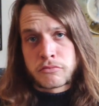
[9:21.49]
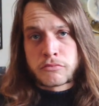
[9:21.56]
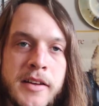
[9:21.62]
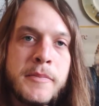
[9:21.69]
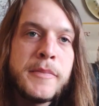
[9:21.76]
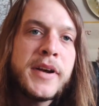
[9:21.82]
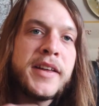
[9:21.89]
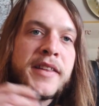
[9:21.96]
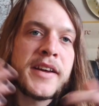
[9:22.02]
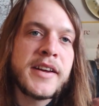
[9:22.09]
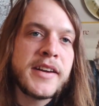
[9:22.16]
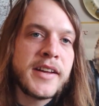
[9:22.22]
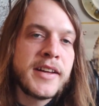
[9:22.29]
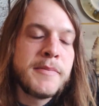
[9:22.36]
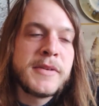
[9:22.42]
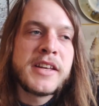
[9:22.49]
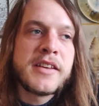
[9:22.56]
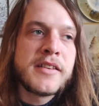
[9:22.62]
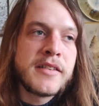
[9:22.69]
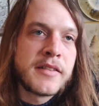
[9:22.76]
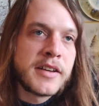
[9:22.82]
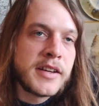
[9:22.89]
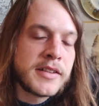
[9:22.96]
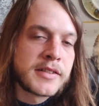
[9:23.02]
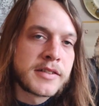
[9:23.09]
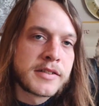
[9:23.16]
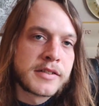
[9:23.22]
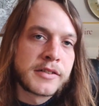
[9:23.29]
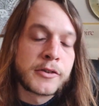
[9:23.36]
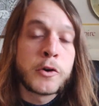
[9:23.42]
And by that, I mean that,
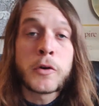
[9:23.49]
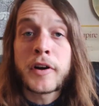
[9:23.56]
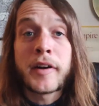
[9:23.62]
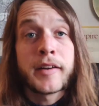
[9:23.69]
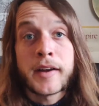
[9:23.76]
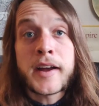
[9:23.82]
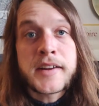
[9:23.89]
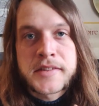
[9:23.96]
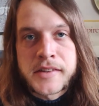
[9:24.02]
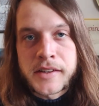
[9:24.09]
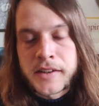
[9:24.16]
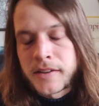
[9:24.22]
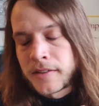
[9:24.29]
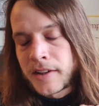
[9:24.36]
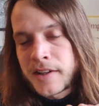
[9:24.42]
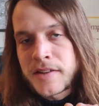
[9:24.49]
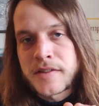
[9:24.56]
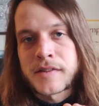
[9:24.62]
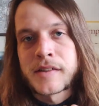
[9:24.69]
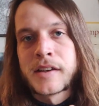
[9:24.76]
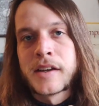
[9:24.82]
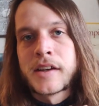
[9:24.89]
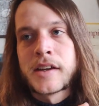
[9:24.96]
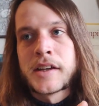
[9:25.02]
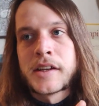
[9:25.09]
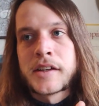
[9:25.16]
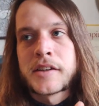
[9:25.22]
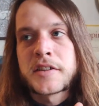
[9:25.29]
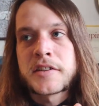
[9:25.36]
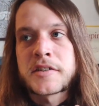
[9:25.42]
according to ISAC at least,
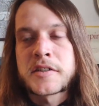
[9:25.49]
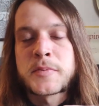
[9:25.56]
a